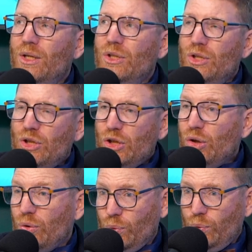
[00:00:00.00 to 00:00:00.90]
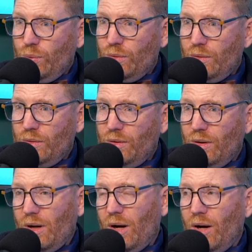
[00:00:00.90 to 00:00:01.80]
you
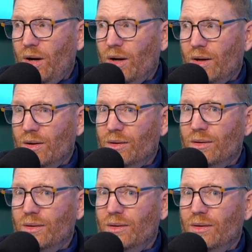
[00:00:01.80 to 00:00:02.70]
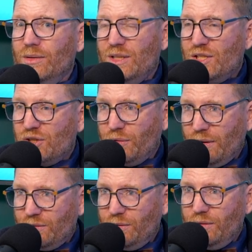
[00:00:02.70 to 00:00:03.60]
are
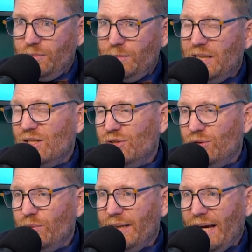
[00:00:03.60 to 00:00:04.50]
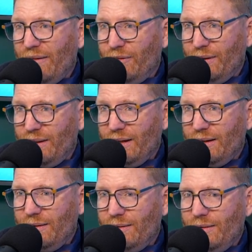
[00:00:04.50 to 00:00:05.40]
disgruntled because you're doing everything.
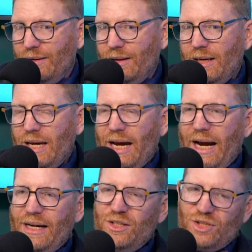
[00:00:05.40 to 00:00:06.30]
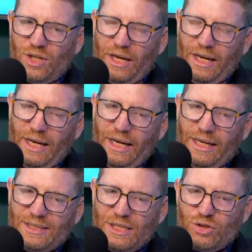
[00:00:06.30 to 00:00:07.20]
And it's
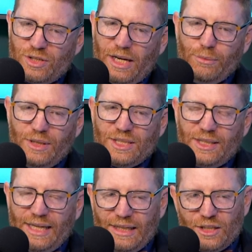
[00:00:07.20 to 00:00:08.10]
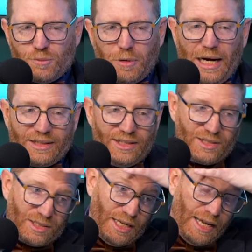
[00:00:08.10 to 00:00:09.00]
interesting. I recently had this
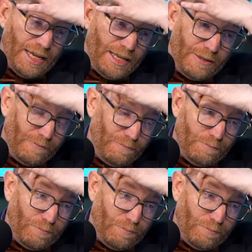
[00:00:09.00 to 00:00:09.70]
practice, and